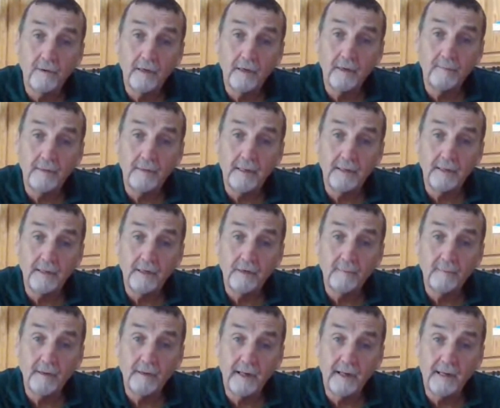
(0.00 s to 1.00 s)
I mean, they're
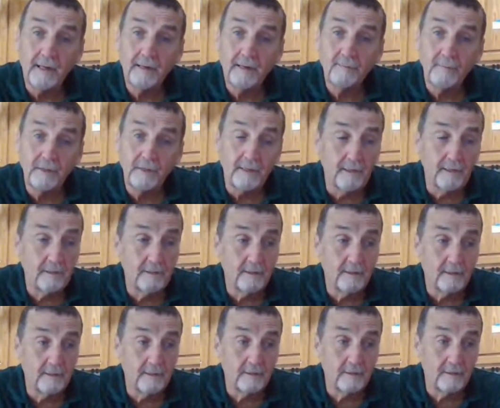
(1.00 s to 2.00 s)
behind me.
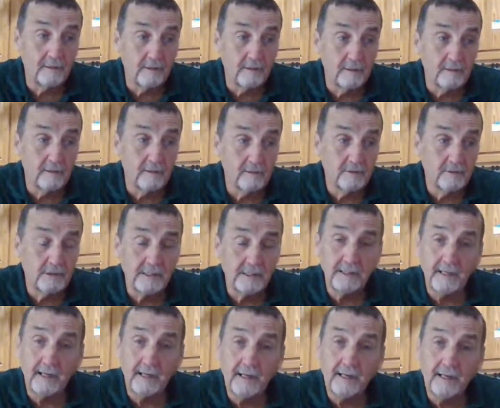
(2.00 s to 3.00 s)
The, the
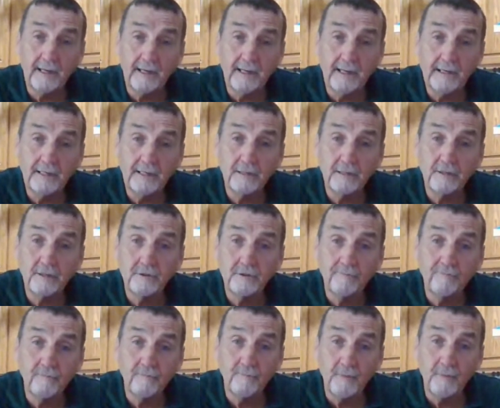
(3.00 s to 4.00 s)
CIA is,
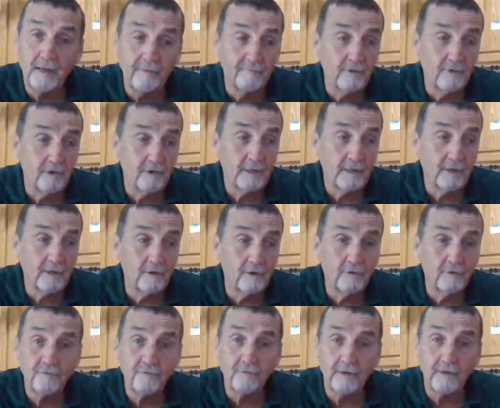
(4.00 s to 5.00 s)
I'm very
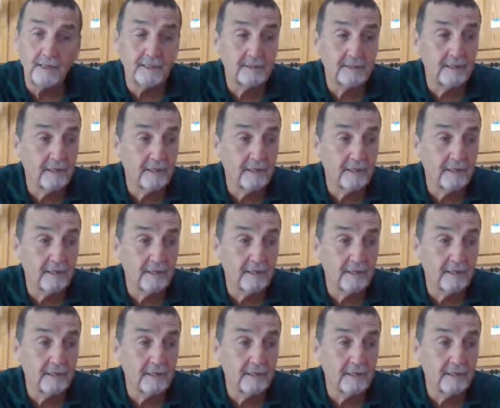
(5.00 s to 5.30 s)
close friends.